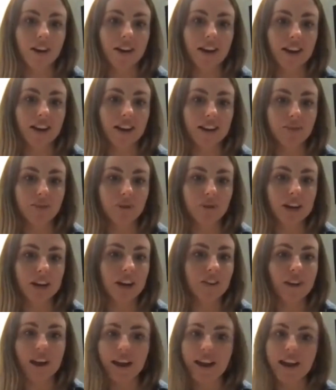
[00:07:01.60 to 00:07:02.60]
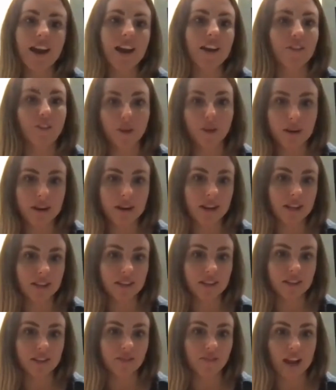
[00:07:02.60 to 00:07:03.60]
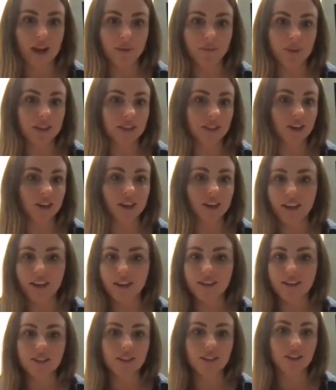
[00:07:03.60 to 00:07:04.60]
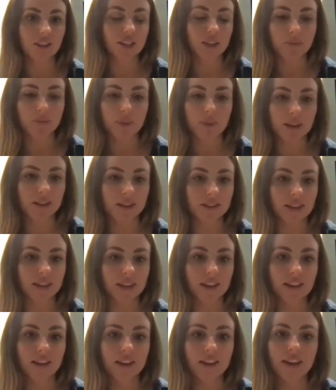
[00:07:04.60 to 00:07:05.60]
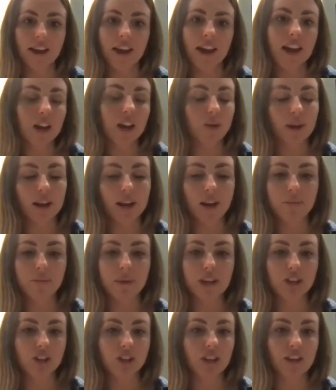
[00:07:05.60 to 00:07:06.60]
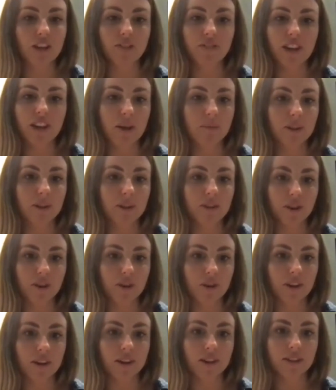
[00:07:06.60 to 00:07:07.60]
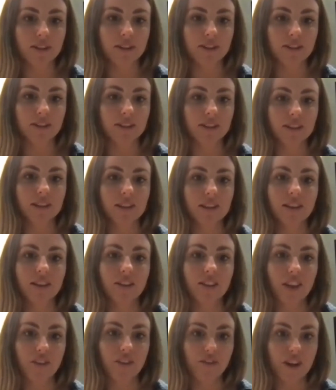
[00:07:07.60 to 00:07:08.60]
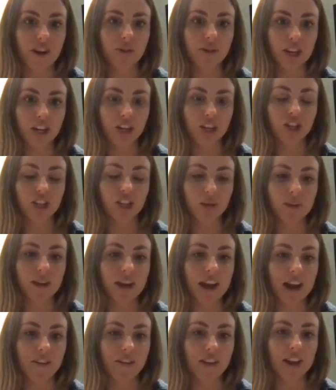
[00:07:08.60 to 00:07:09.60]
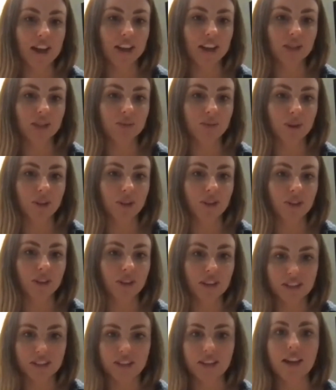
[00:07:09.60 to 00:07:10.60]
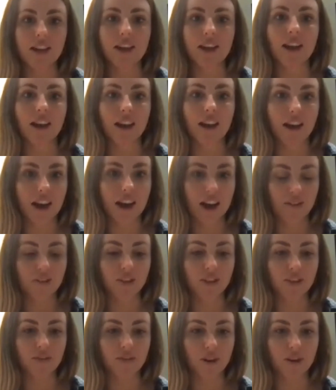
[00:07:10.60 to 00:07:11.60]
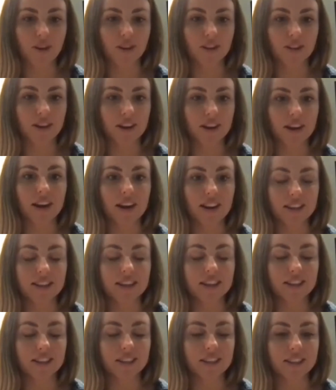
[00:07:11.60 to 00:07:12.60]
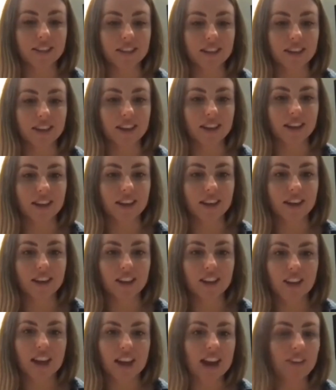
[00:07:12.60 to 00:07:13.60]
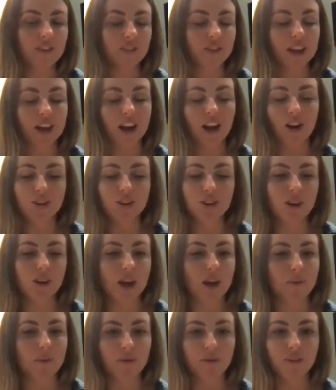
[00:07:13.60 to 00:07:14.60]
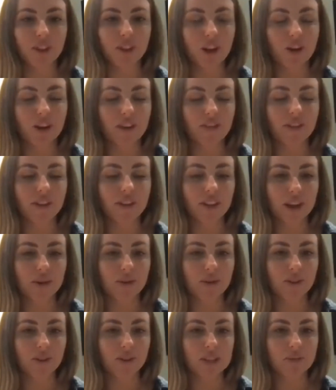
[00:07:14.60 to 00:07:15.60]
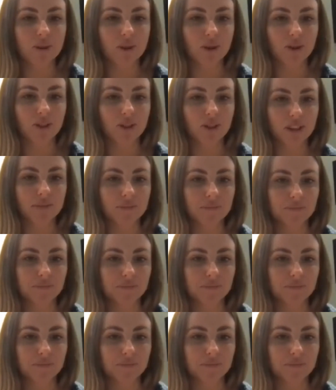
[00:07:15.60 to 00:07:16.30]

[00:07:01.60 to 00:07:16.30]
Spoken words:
and we're going to invite everybody's families, their kids, their siblings, like any way to make sure that family focus, that foundation that we have at Hainsworth, is heavily focused on and is consistent. You kind of have to like also ebb and flow, I feel like, with team culture.